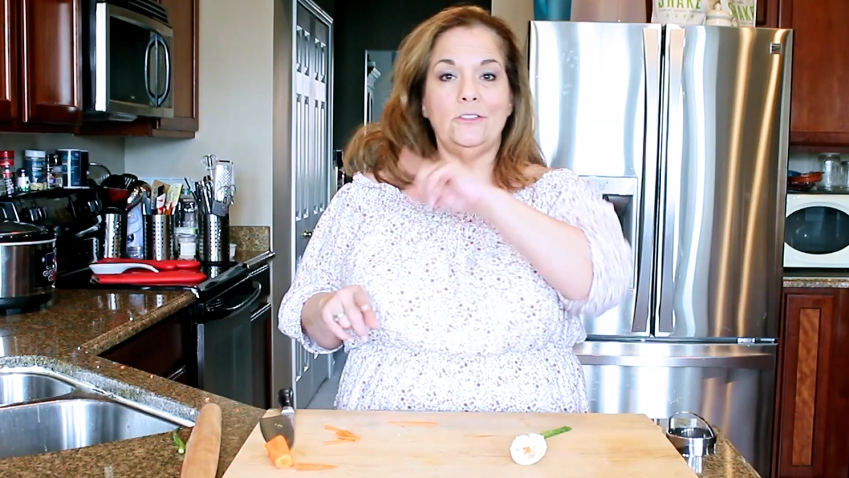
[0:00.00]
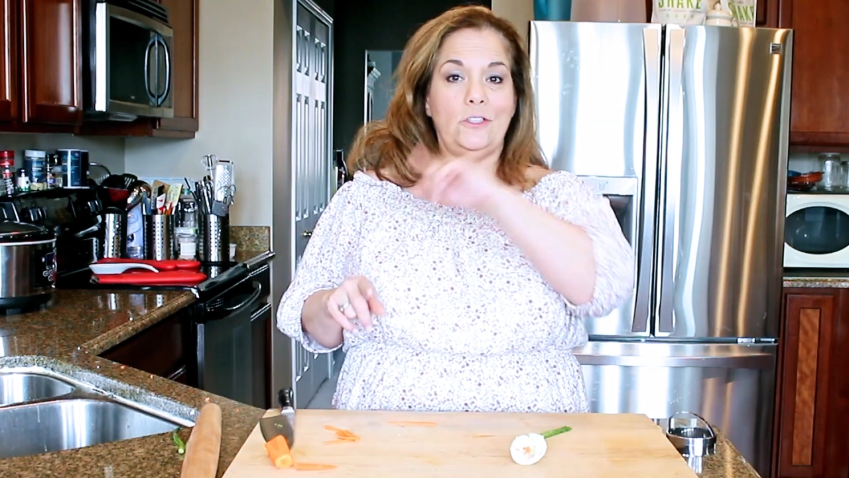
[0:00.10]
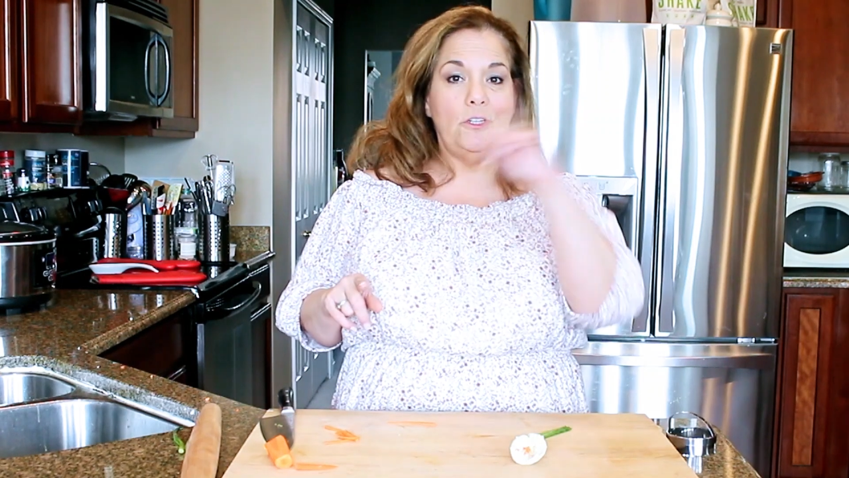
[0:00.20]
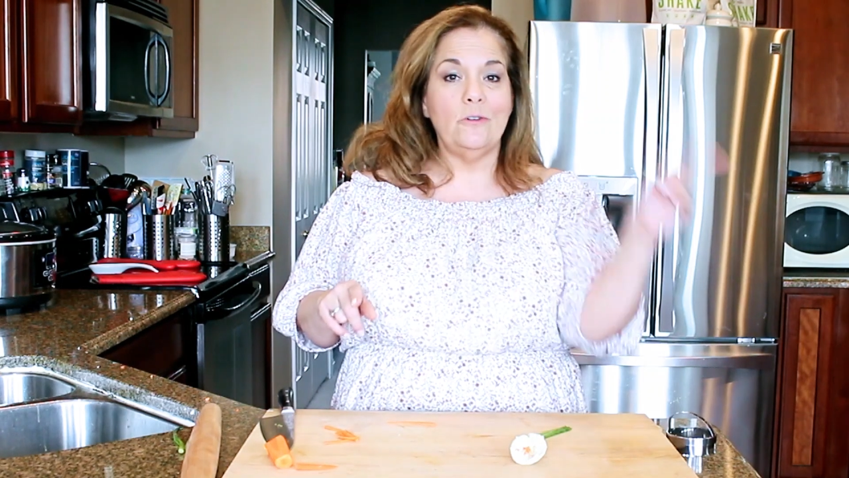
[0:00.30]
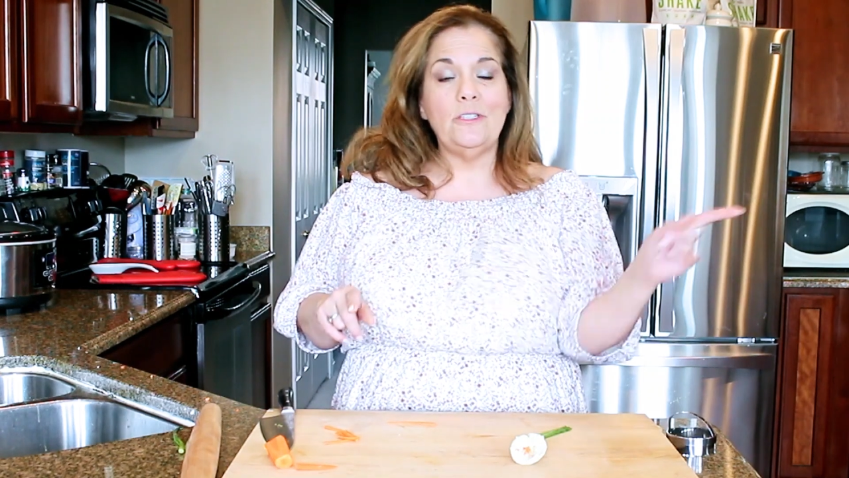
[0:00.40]

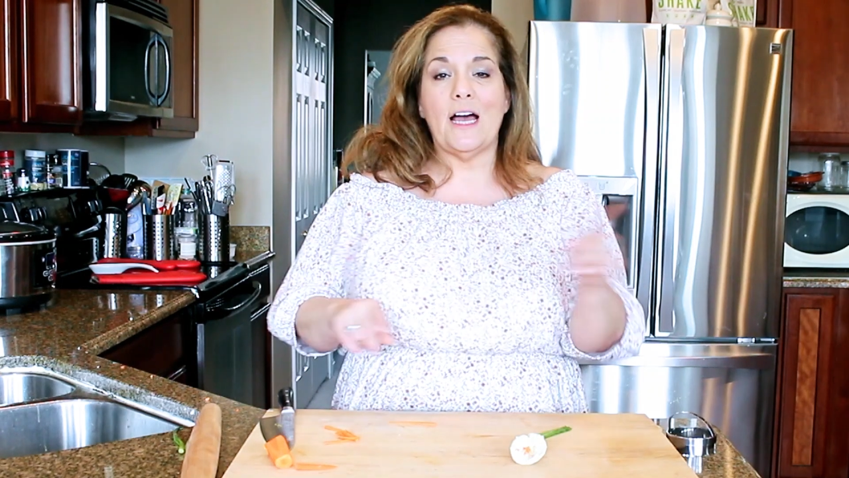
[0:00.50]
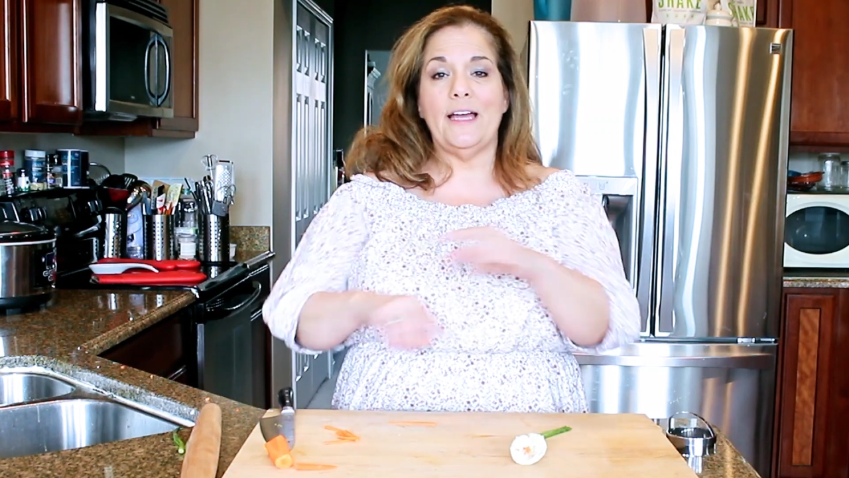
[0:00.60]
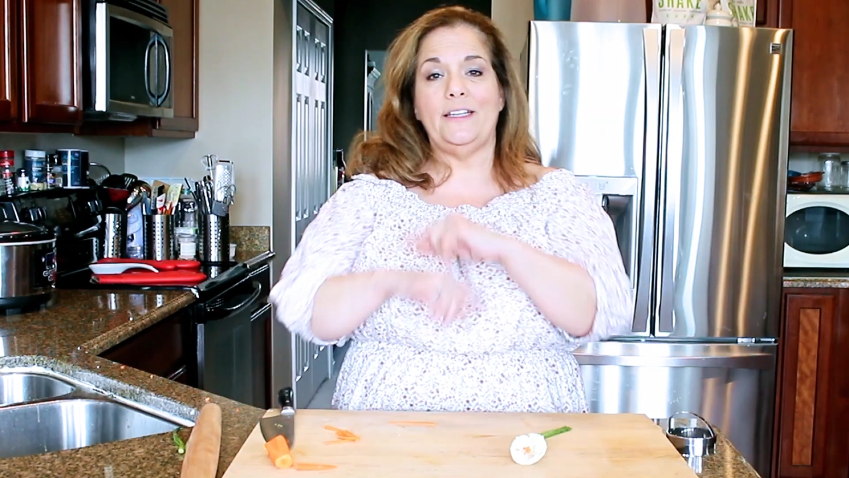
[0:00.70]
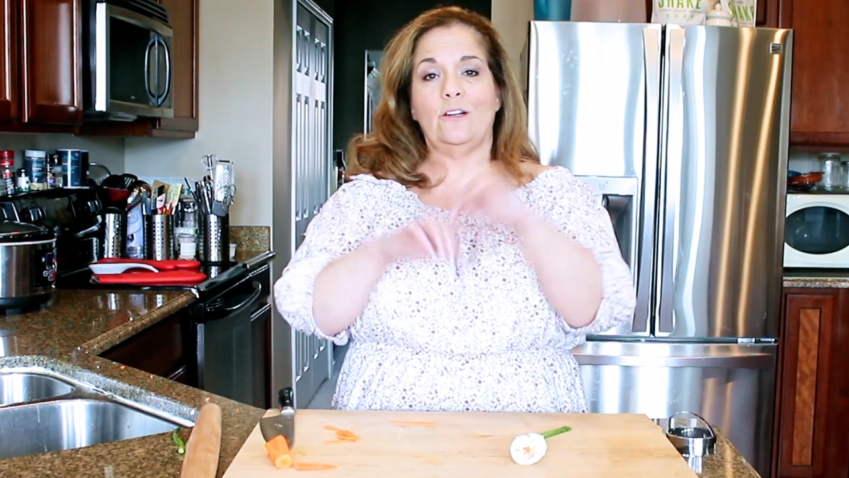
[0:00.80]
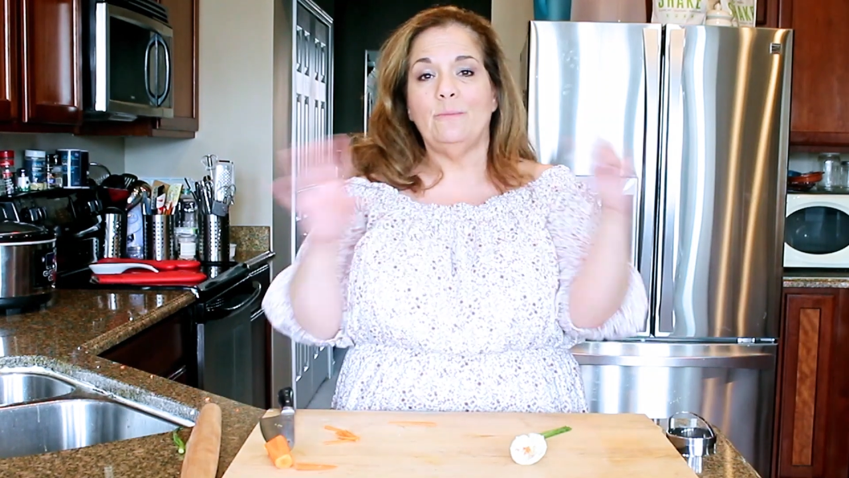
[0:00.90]
no dye,
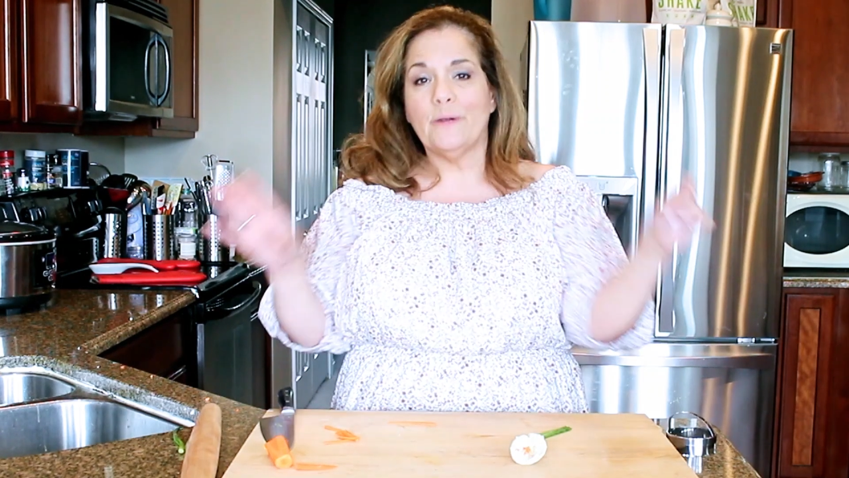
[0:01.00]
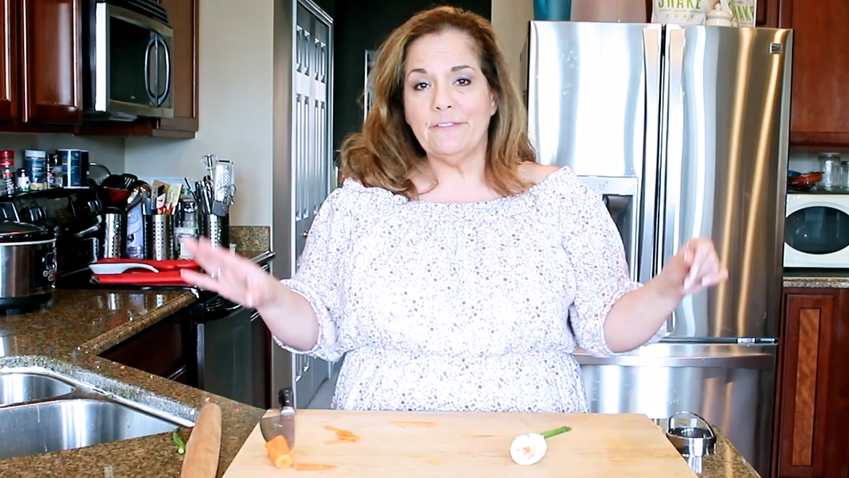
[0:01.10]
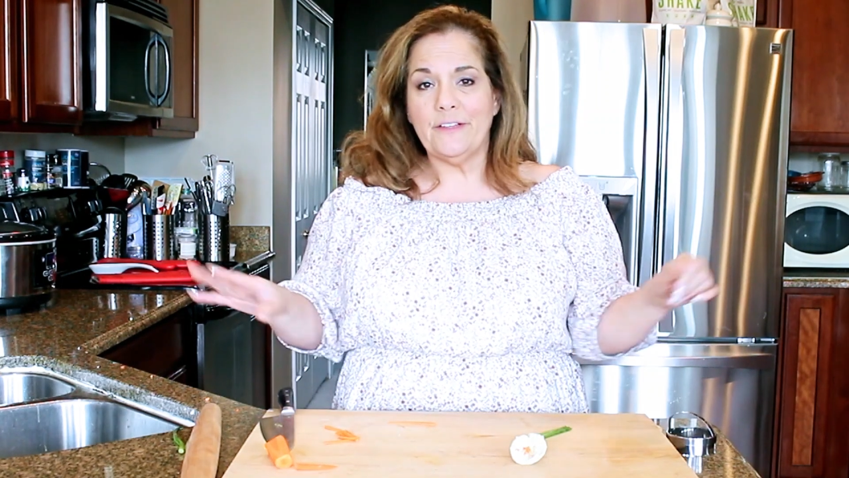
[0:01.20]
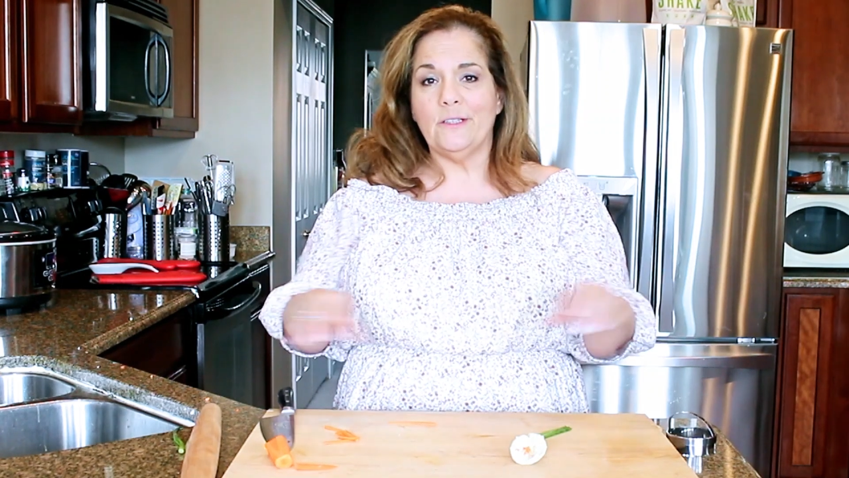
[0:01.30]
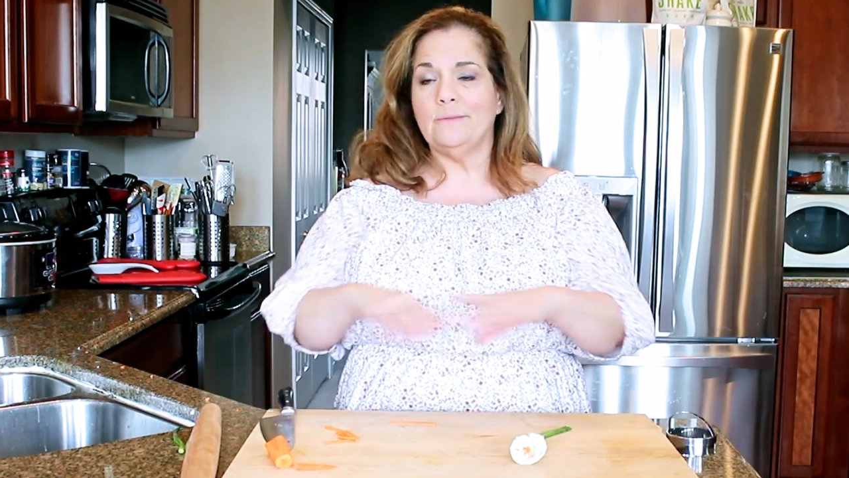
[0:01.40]
no
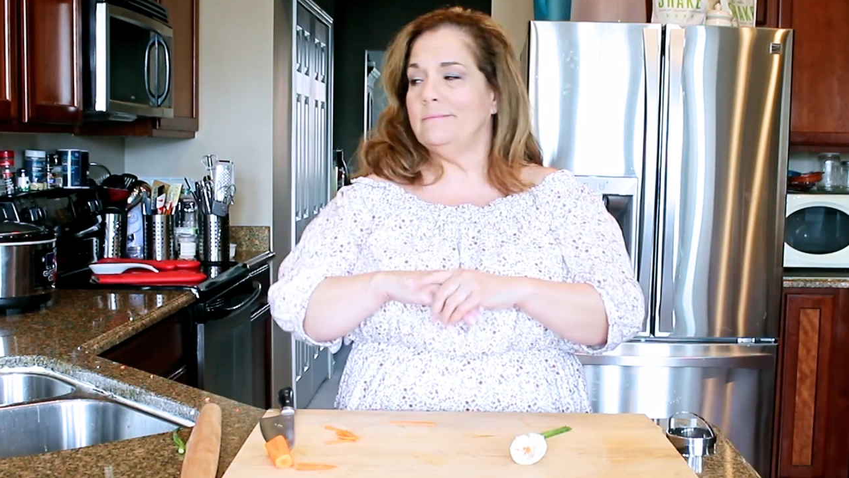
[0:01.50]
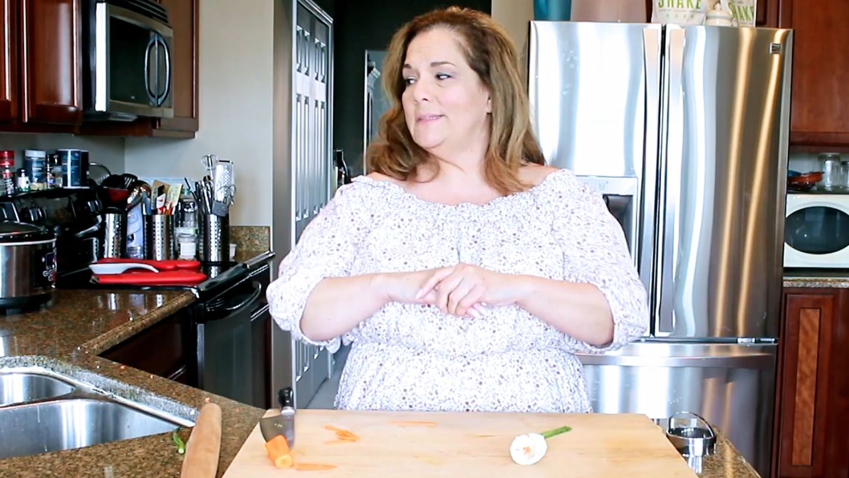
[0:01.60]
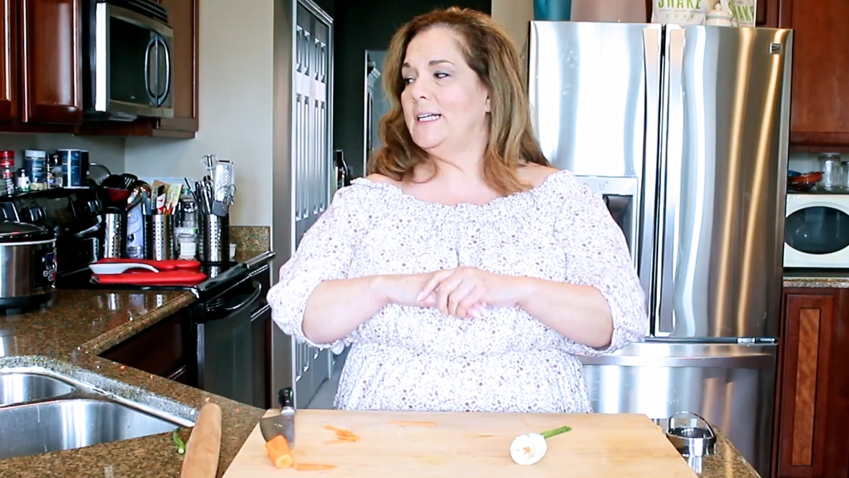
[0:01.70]
perfume,